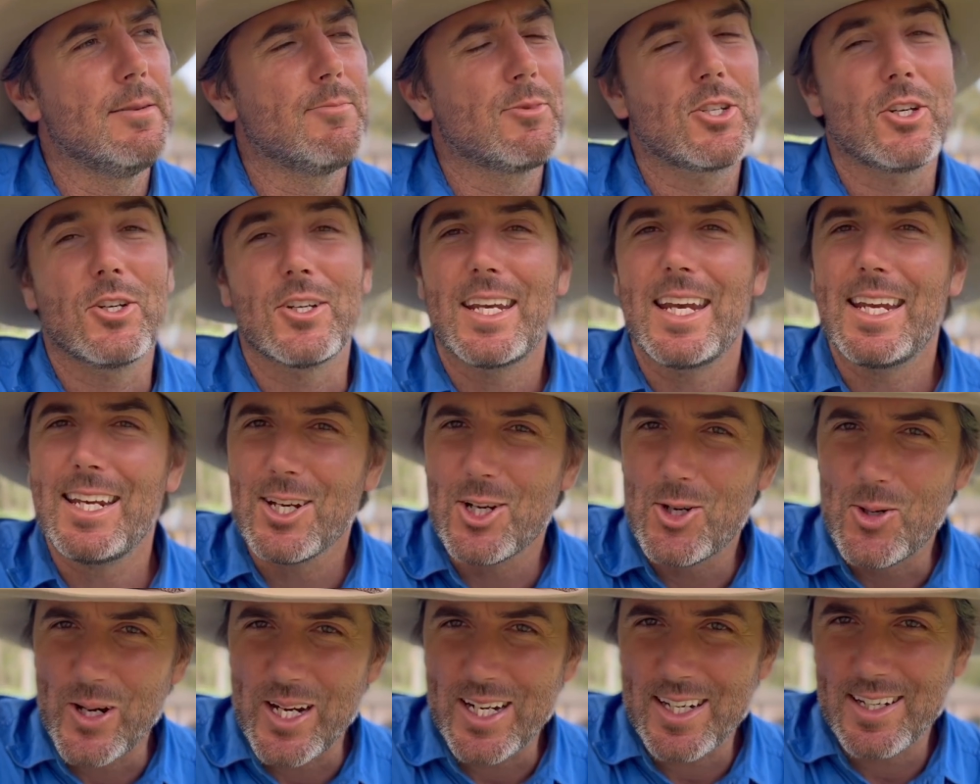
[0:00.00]
So
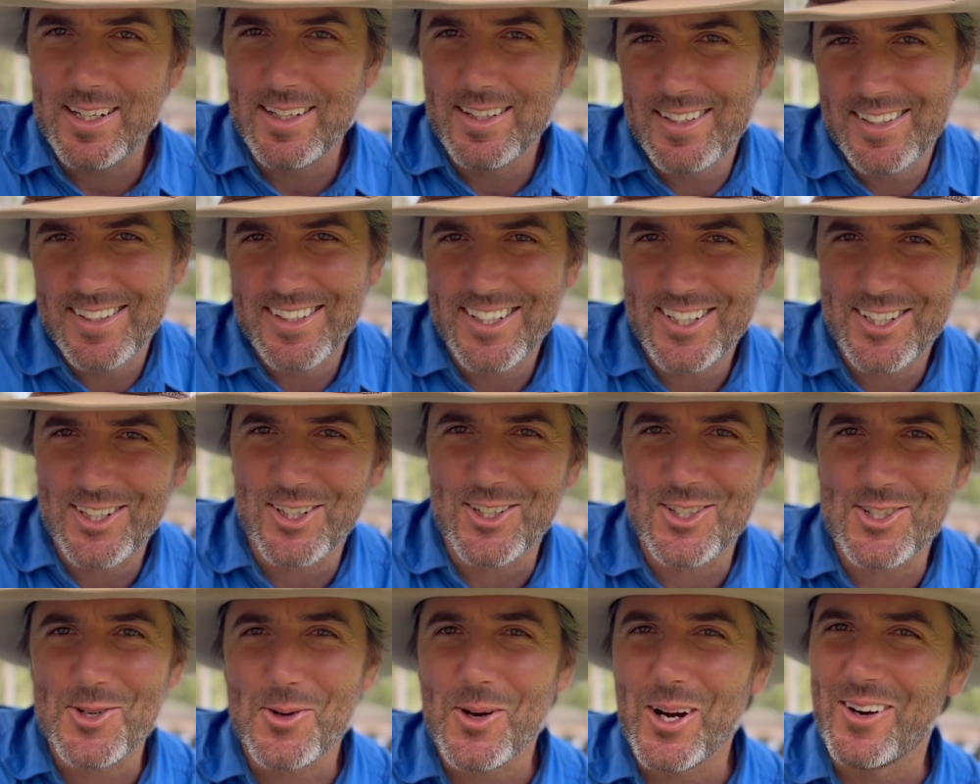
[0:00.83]
getting quick, you've
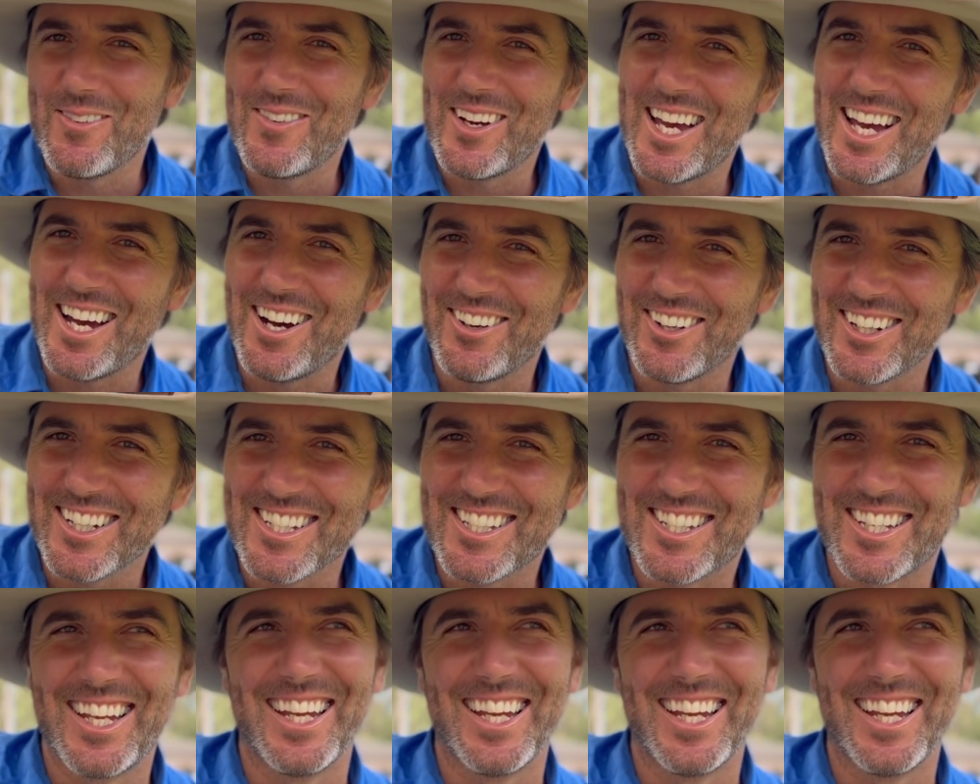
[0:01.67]
got 12 hours.